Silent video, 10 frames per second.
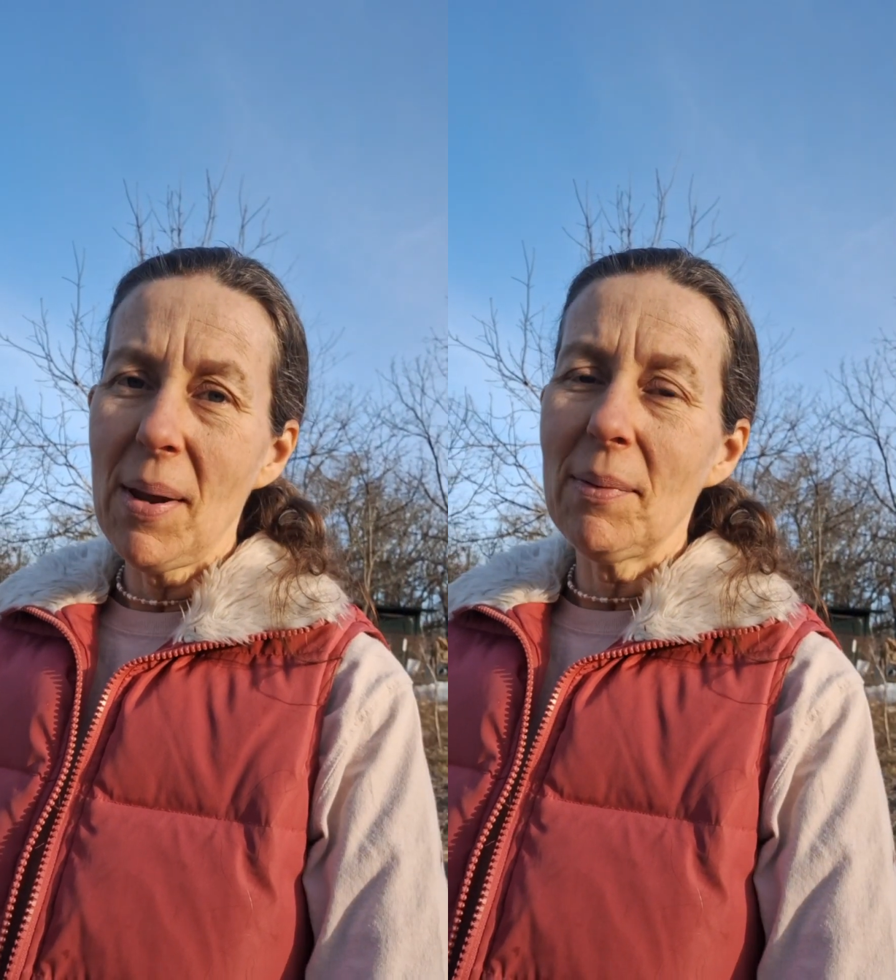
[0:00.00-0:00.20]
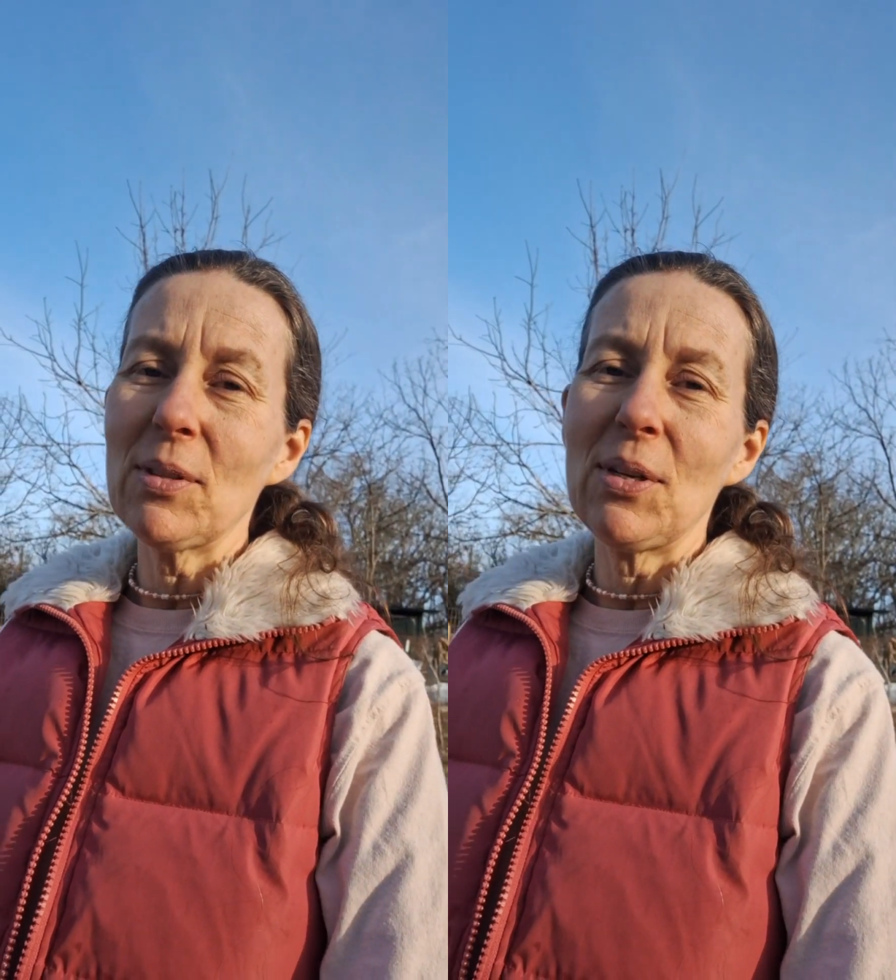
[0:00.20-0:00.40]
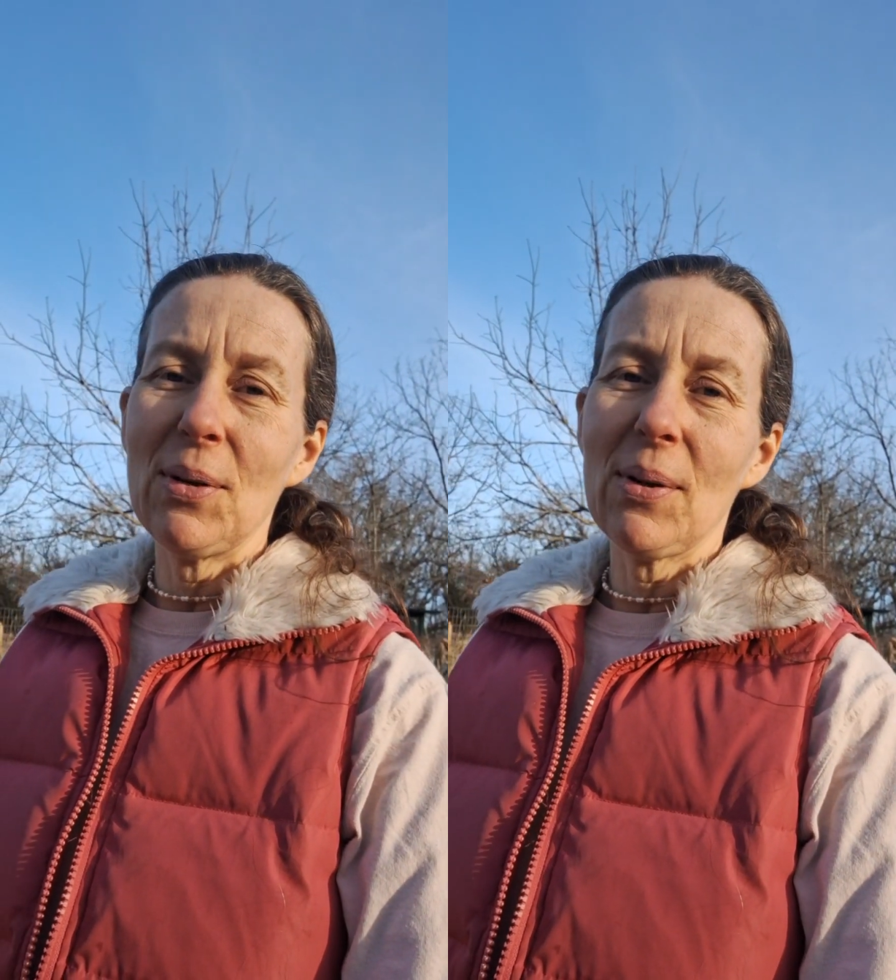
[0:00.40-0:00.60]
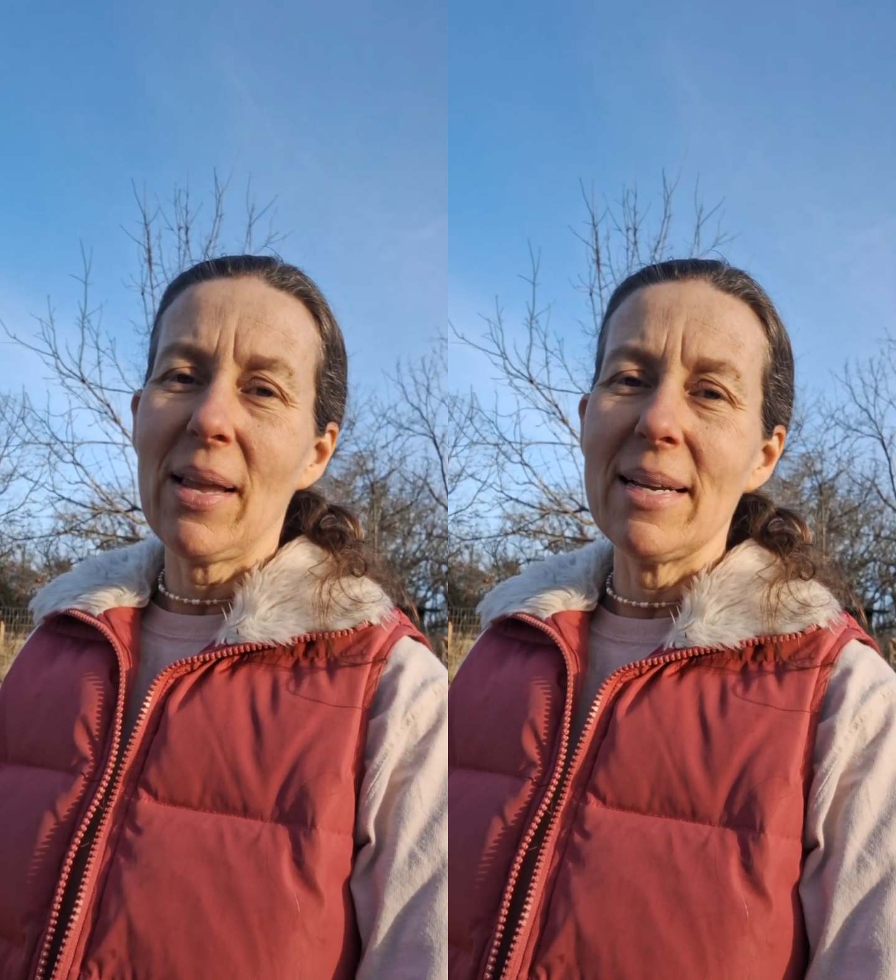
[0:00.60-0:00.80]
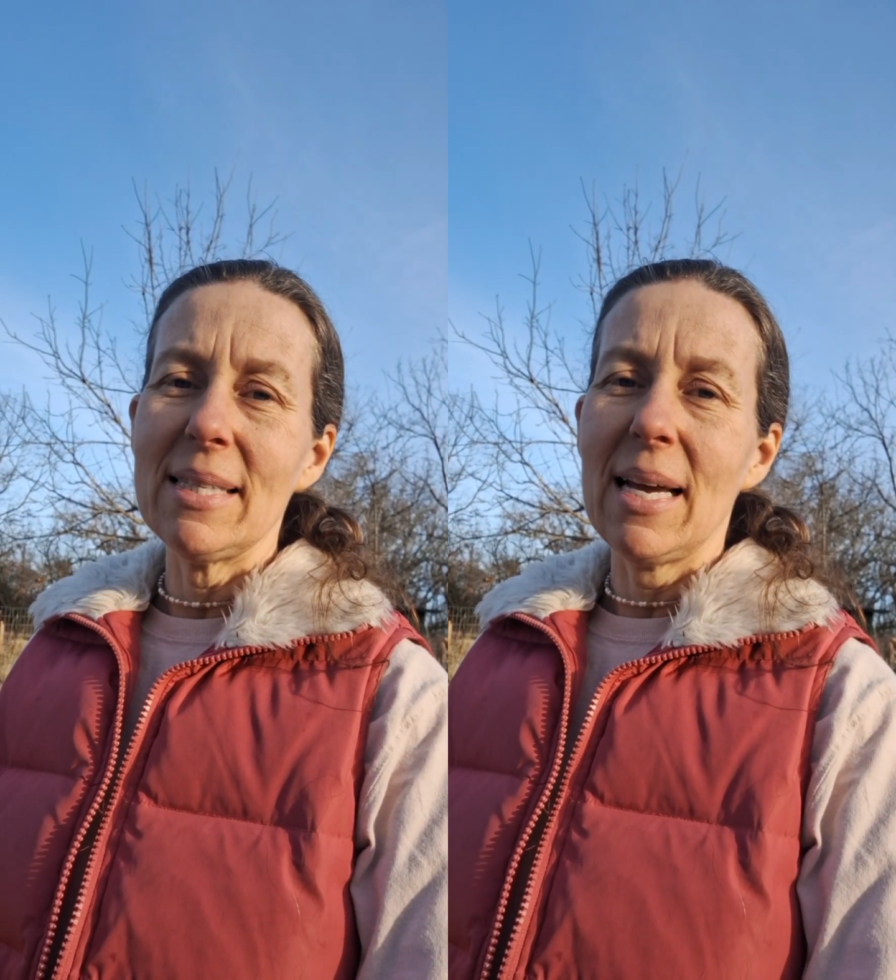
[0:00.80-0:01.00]
able to
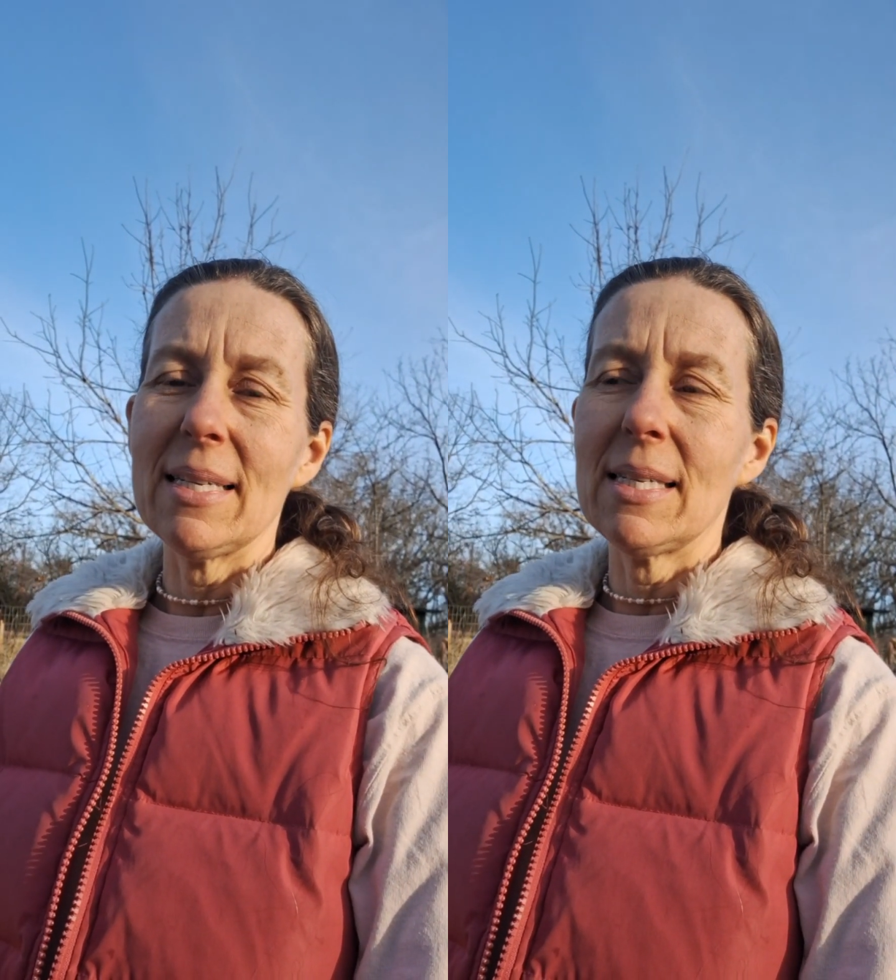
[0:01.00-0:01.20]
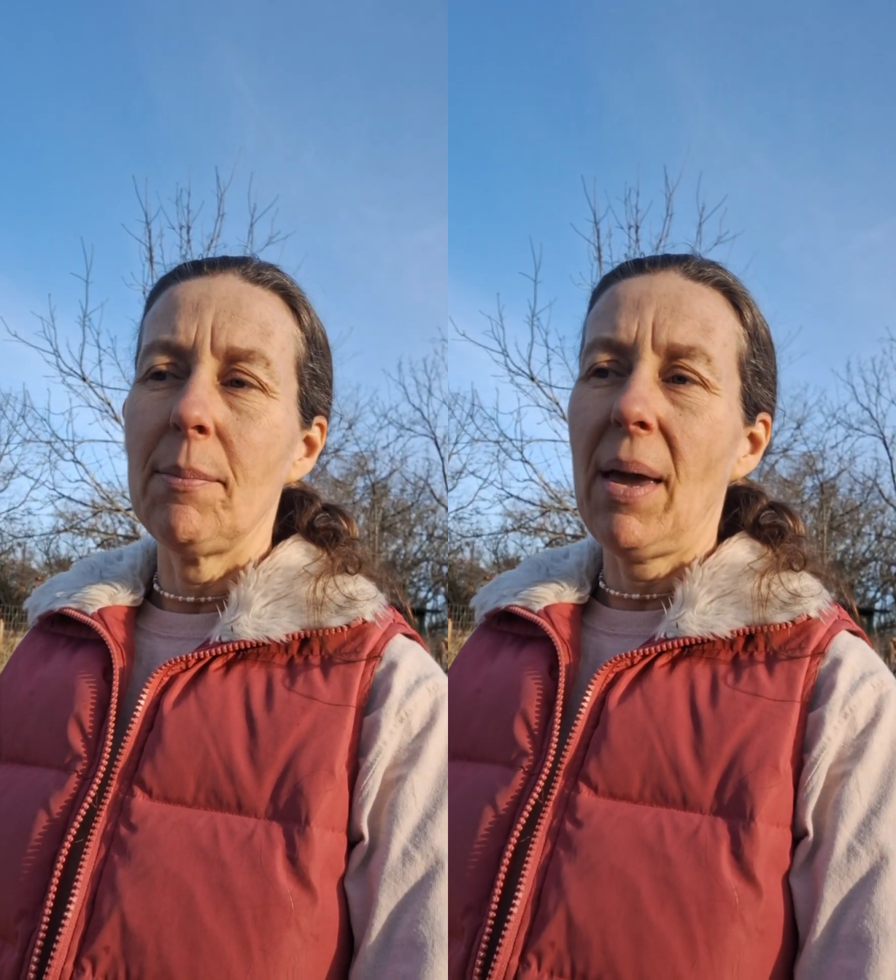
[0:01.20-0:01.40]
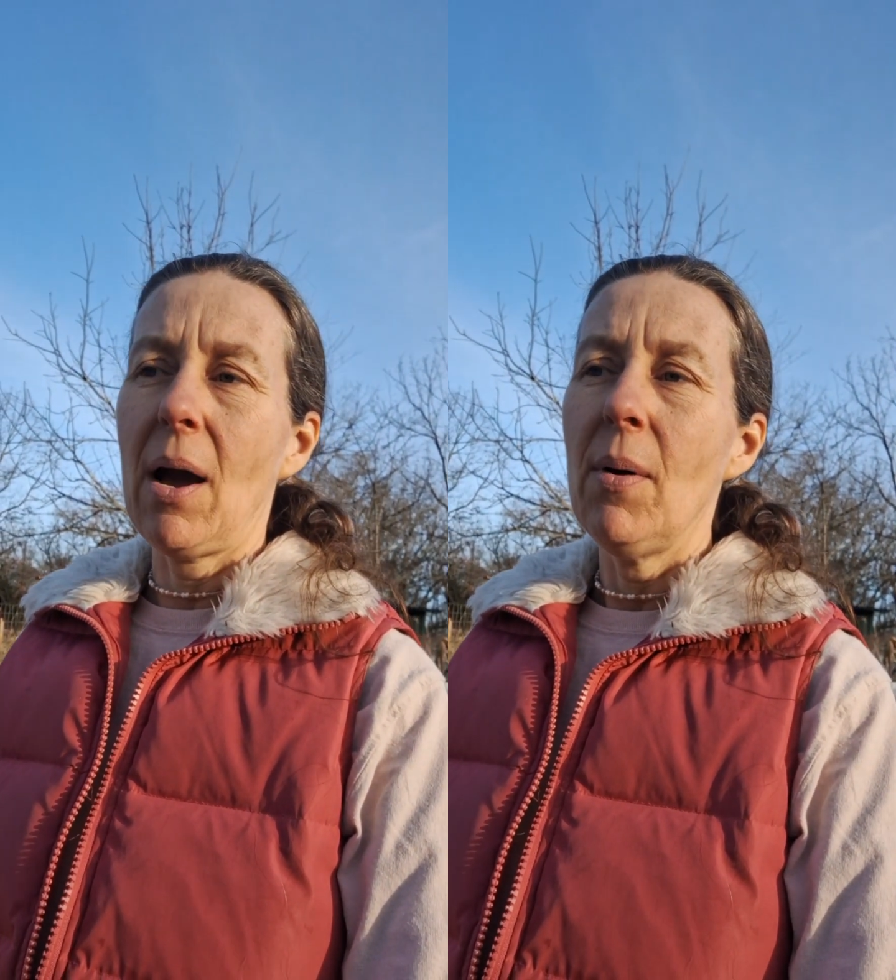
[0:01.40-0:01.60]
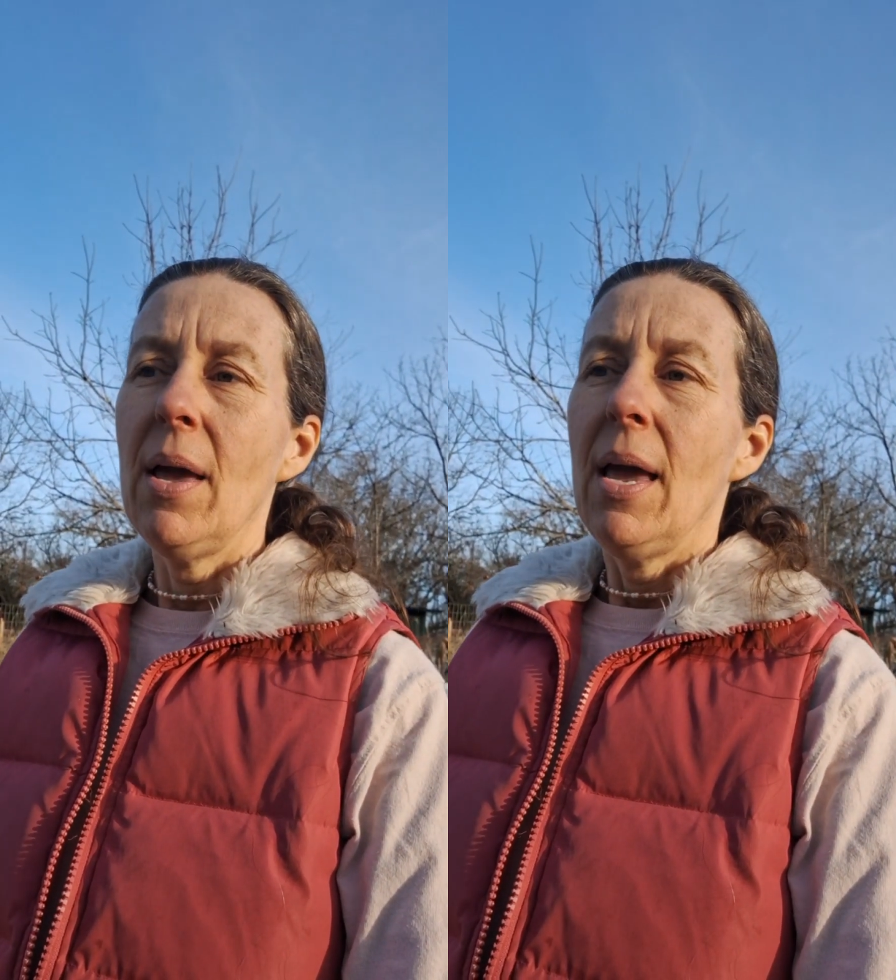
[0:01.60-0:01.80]
utilize that somehow.